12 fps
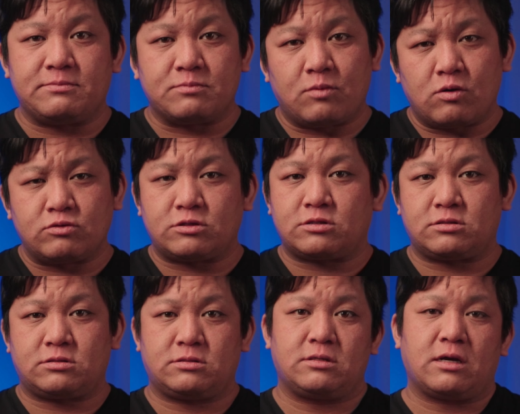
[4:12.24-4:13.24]

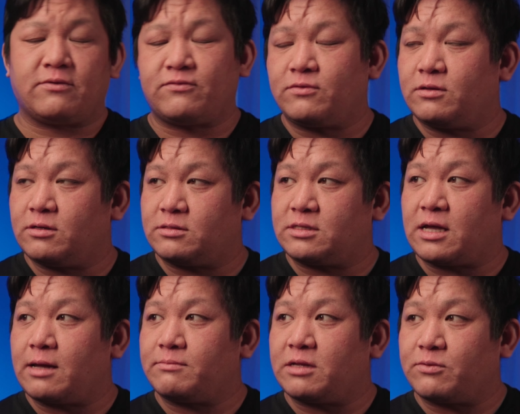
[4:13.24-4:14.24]
most of the
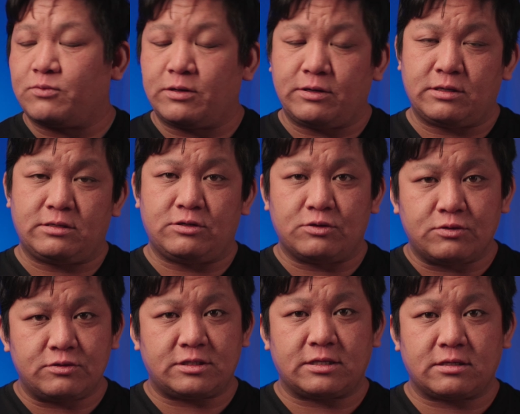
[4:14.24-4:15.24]
time that we
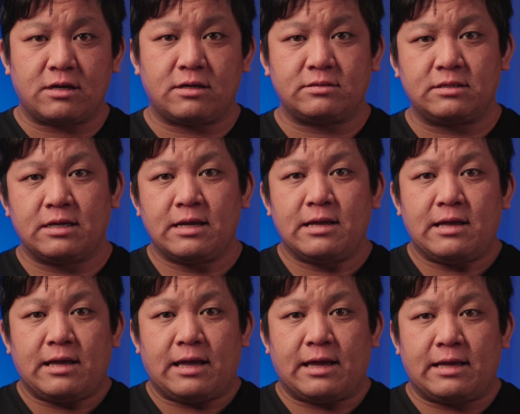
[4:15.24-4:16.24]
use it on.
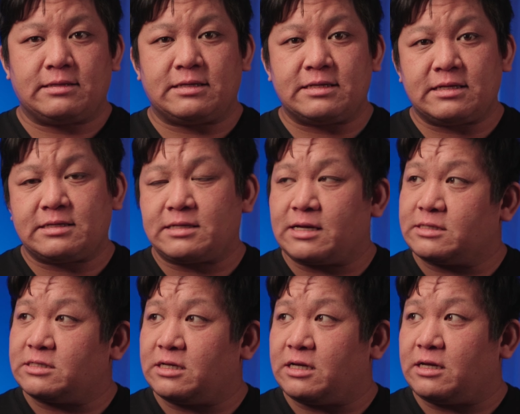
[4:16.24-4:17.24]
And it is
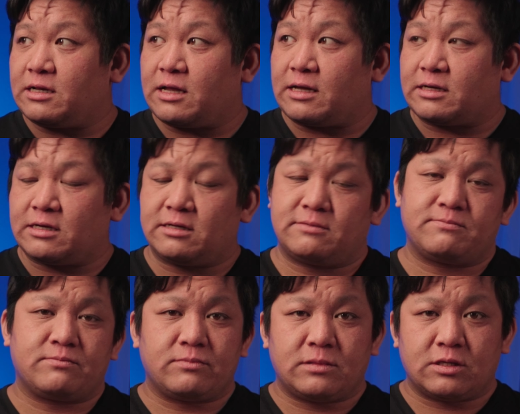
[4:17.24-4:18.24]
actually like
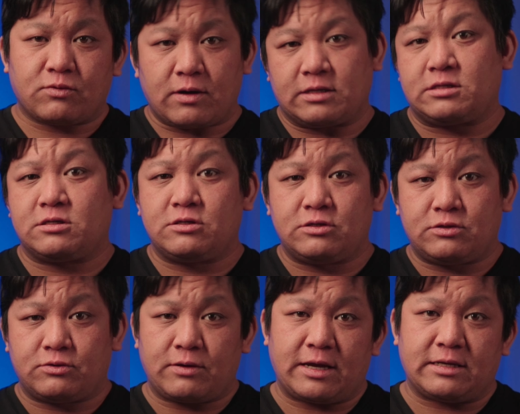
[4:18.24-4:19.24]
quite
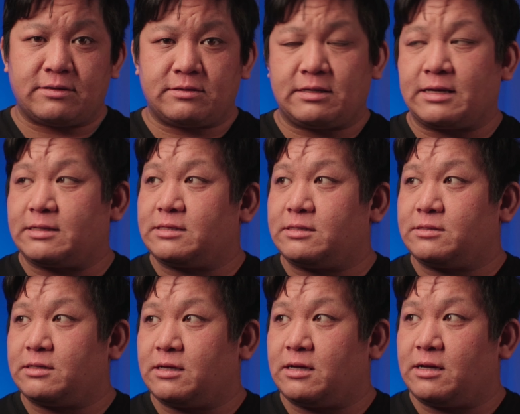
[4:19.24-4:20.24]
great that
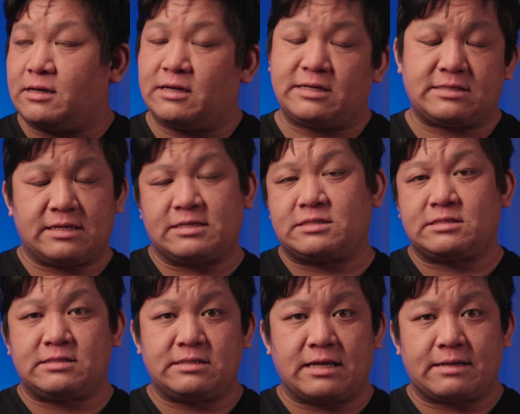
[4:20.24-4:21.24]
it
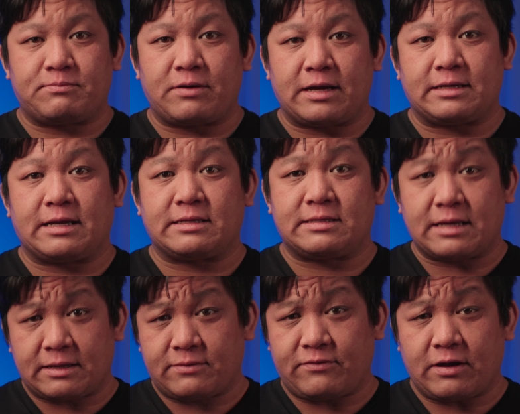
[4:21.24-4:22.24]
is that bright at
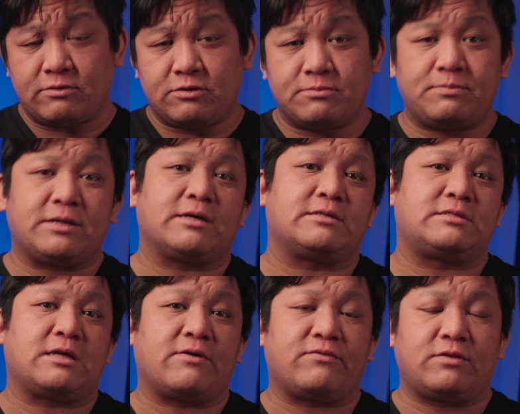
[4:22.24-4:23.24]
that value because
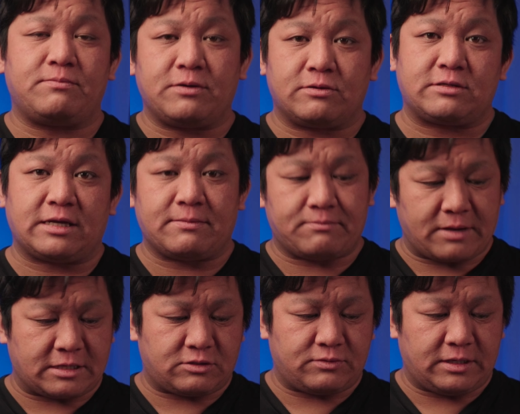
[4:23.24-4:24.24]
of the built-in
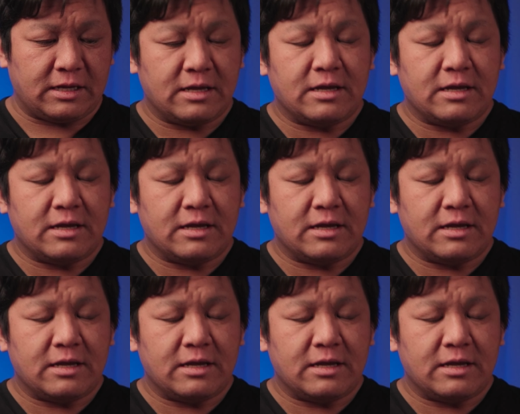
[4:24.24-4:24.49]
battery.